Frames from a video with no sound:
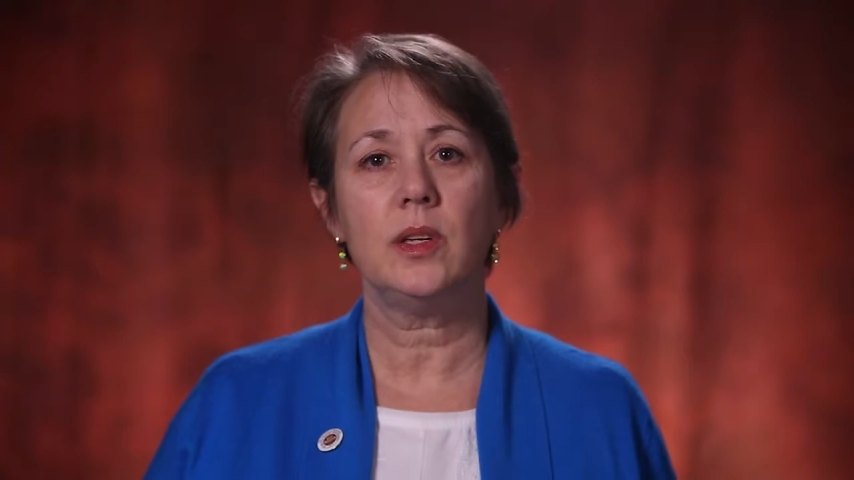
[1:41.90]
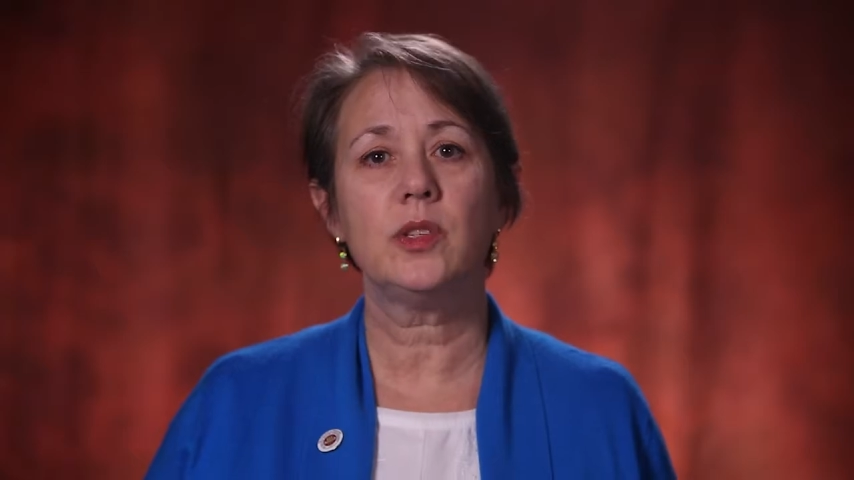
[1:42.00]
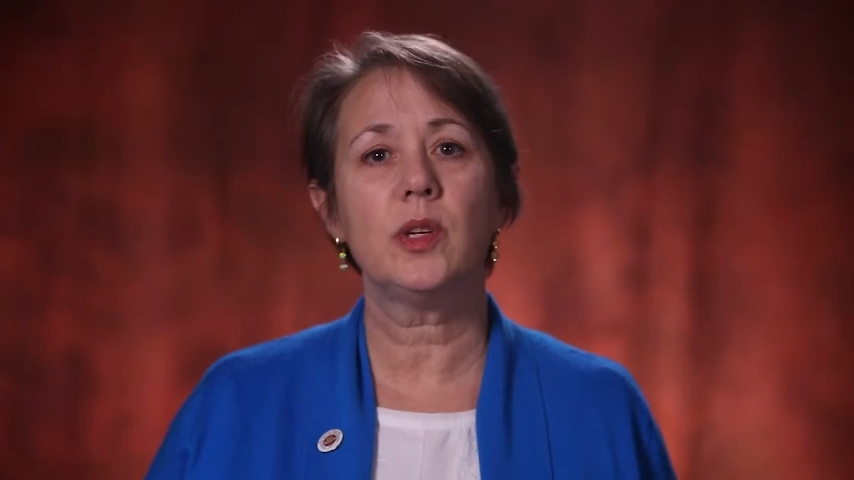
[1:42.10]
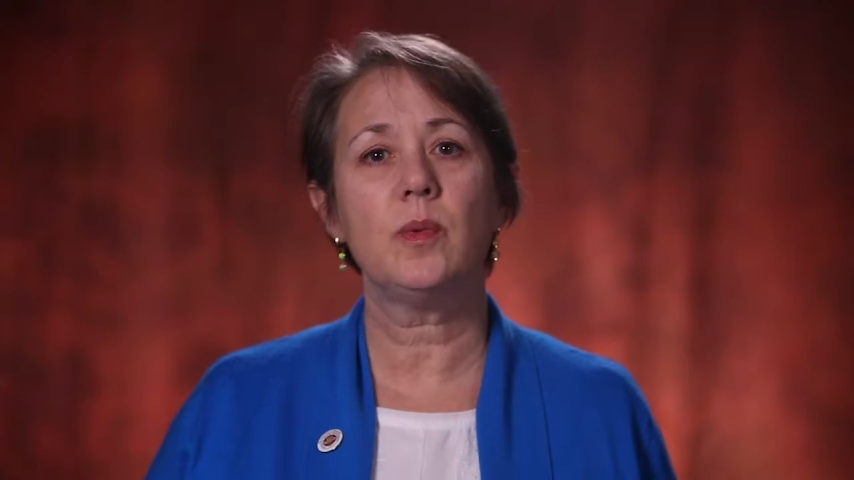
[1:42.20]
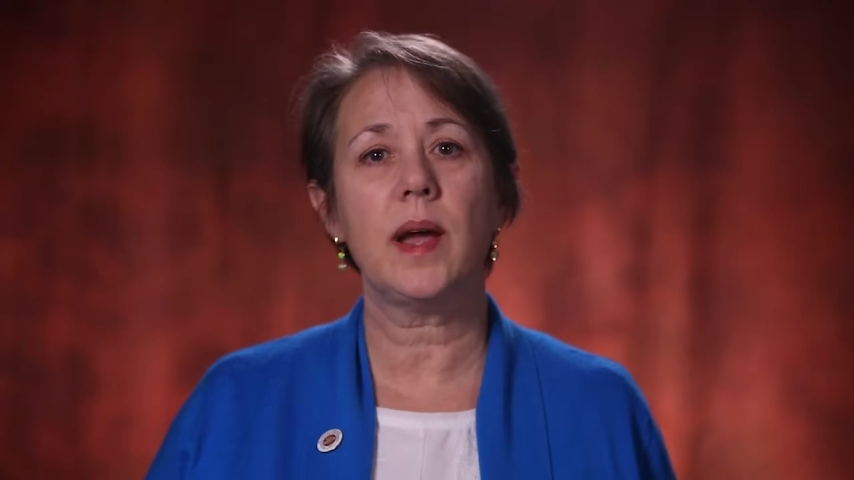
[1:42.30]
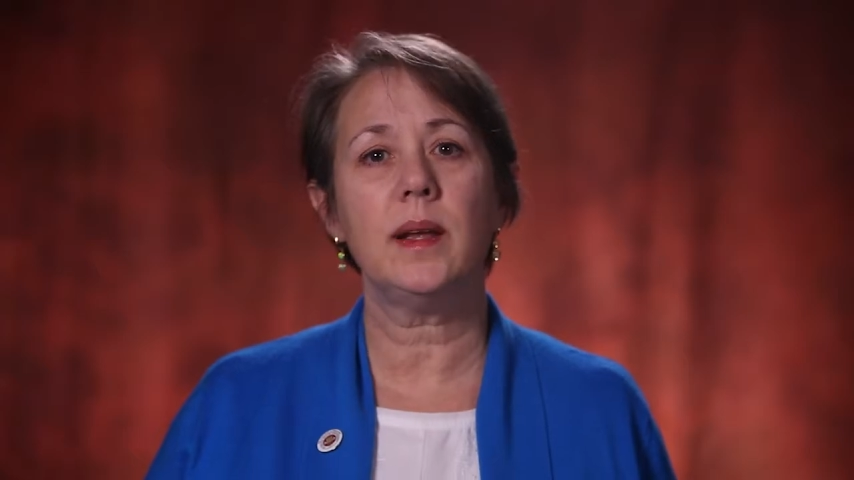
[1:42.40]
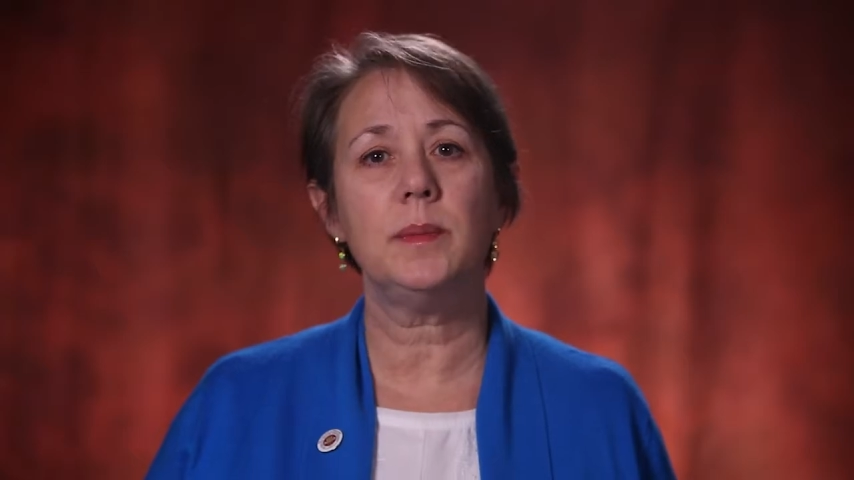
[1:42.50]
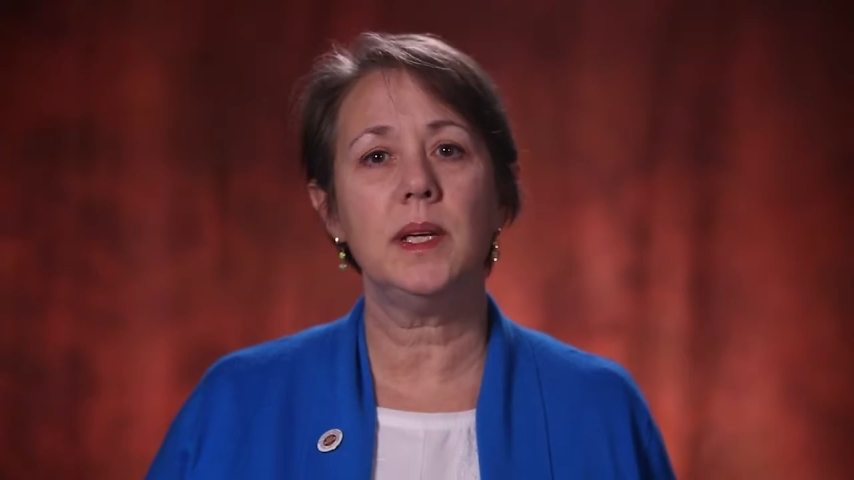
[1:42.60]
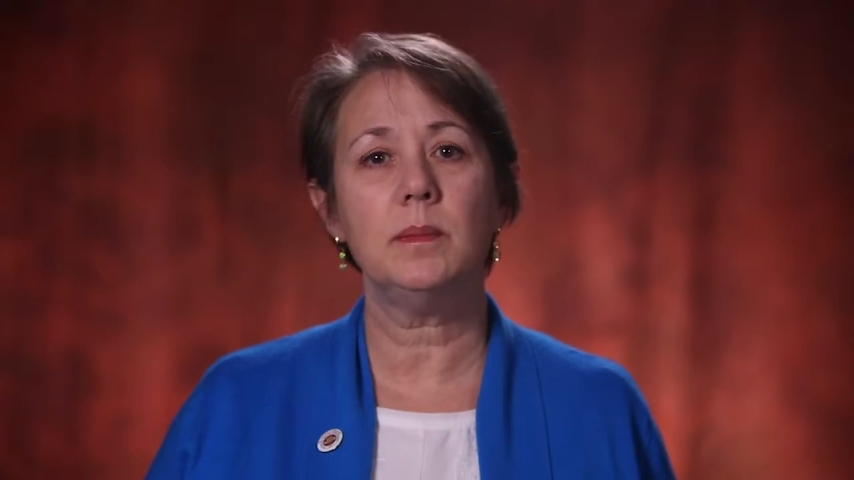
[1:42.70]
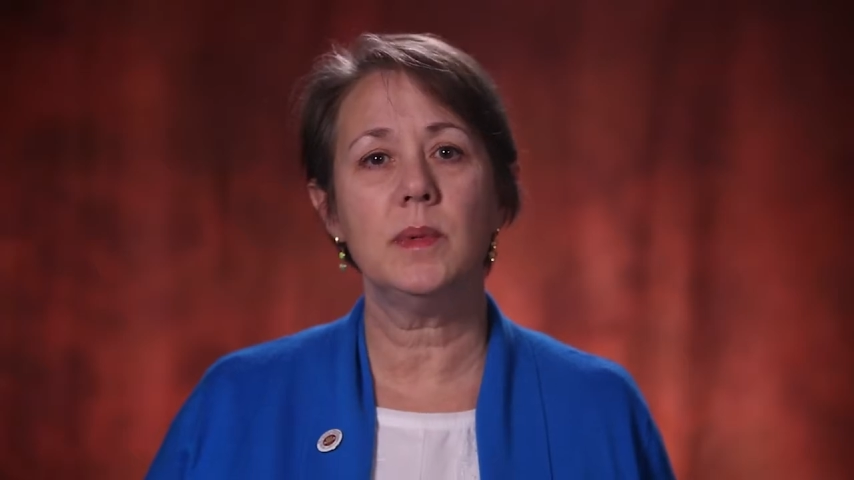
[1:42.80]
You should write
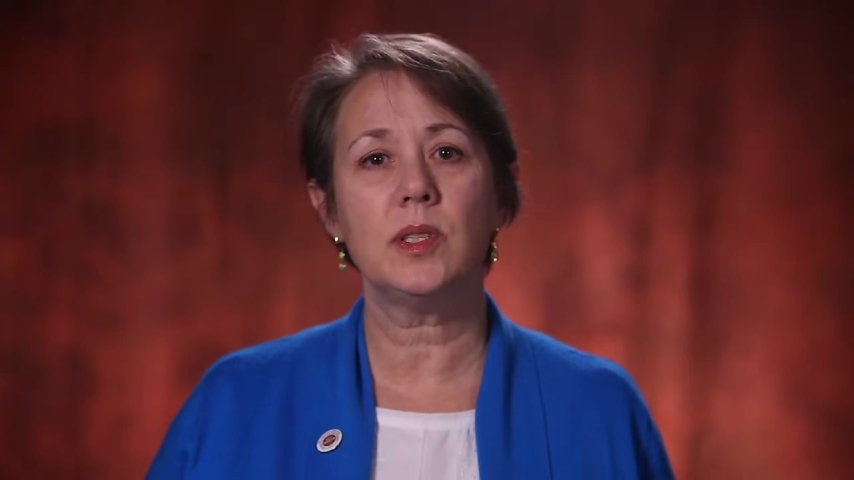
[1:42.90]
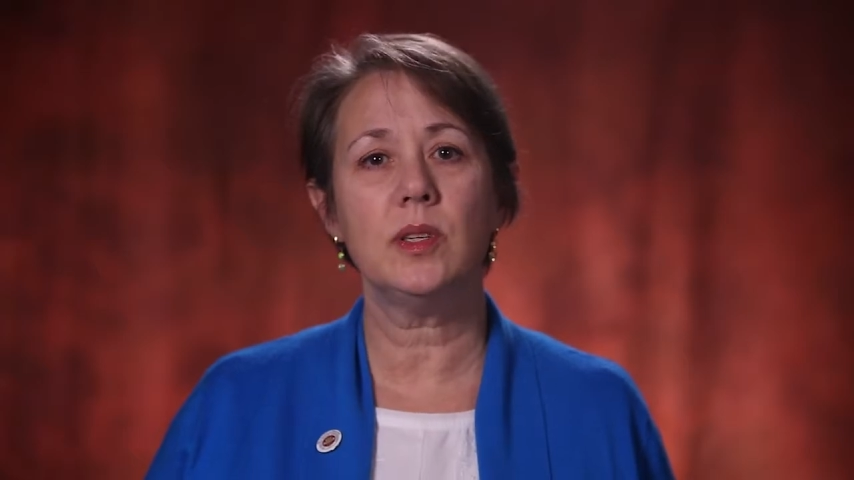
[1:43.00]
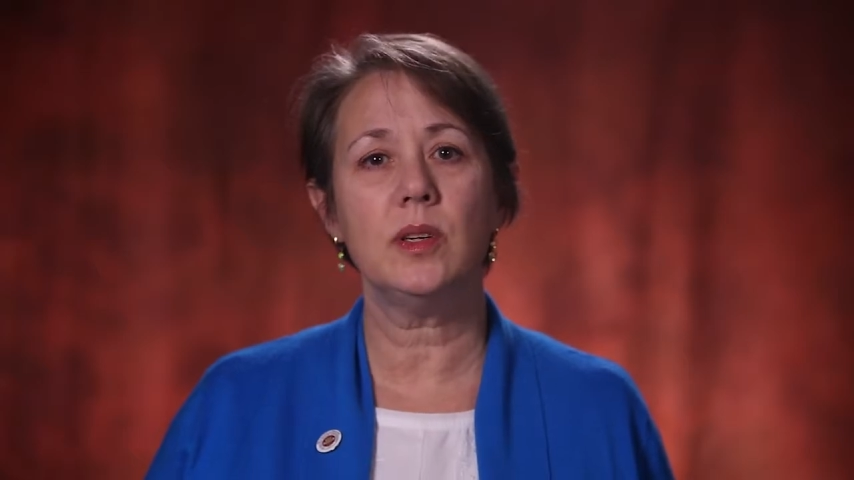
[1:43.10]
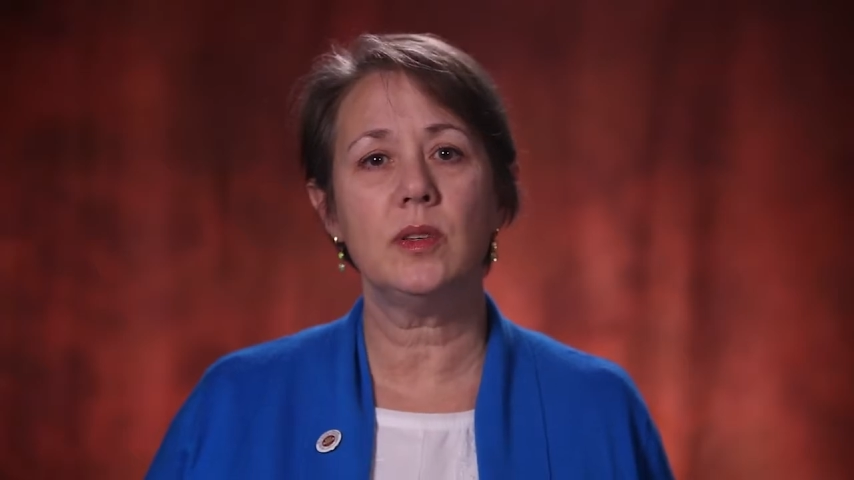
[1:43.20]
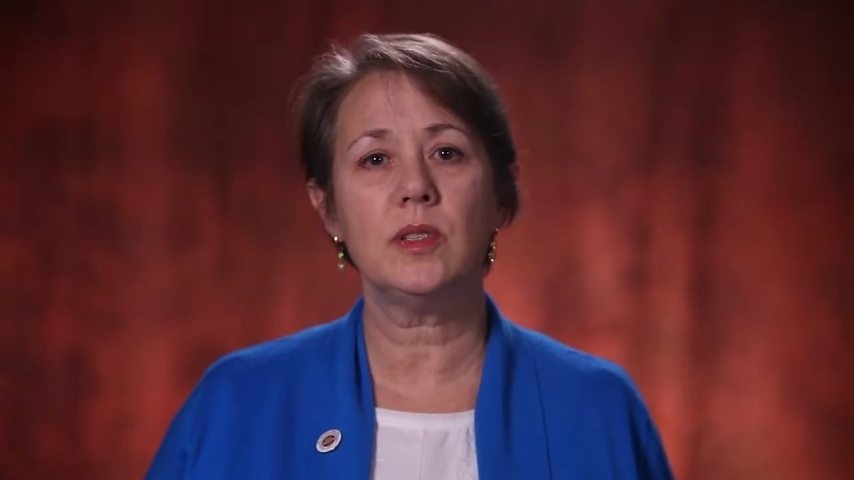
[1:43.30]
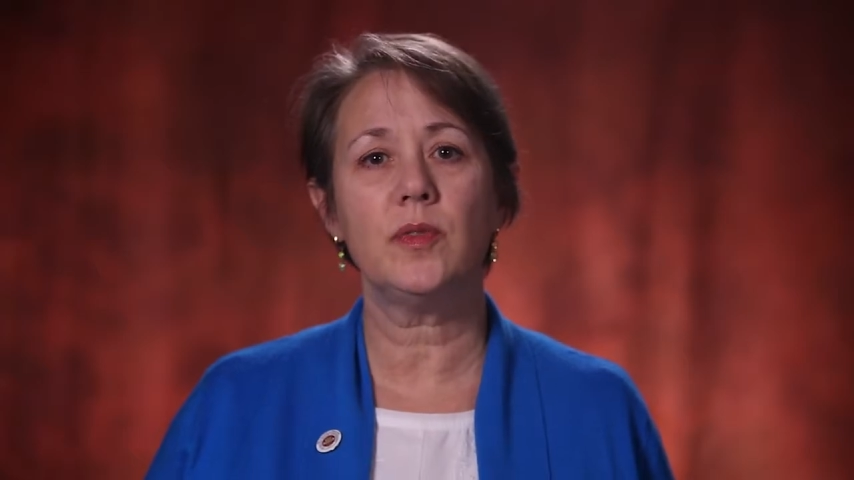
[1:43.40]
up the admission notes